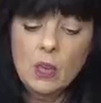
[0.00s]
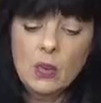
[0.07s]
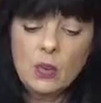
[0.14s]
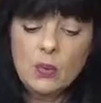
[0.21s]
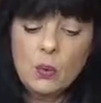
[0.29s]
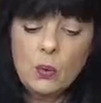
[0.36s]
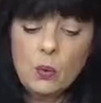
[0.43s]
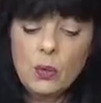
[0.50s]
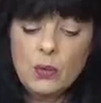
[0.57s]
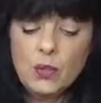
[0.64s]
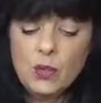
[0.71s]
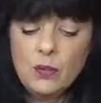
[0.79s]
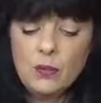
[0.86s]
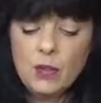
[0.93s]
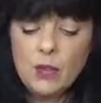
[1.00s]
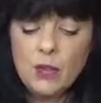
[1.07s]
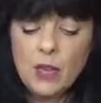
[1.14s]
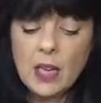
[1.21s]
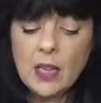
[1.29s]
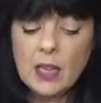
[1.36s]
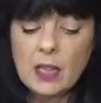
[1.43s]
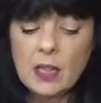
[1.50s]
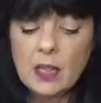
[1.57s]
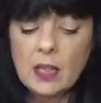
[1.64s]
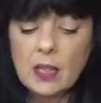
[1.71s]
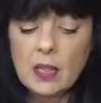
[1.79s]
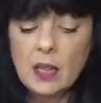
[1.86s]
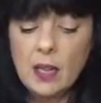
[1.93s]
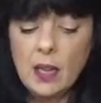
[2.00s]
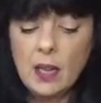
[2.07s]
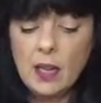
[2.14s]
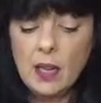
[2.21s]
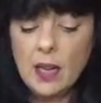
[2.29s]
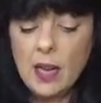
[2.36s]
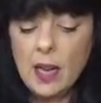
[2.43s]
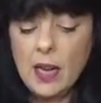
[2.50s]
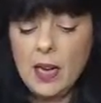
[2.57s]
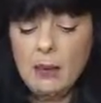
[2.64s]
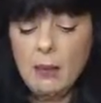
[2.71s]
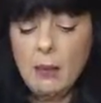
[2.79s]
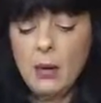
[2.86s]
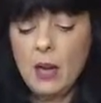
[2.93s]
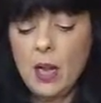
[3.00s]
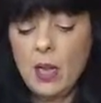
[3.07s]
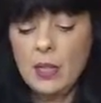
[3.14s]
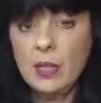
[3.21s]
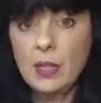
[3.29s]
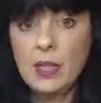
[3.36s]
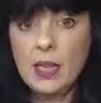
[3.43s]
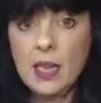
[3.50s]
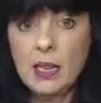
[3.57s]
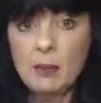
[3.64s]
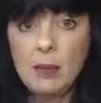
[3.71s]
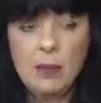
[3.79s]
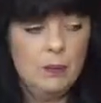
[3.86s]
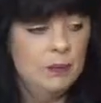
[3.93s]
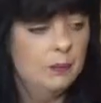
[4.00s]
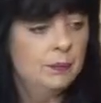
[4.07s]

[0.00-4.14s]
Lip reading: So once you've done that, I put it onto the table.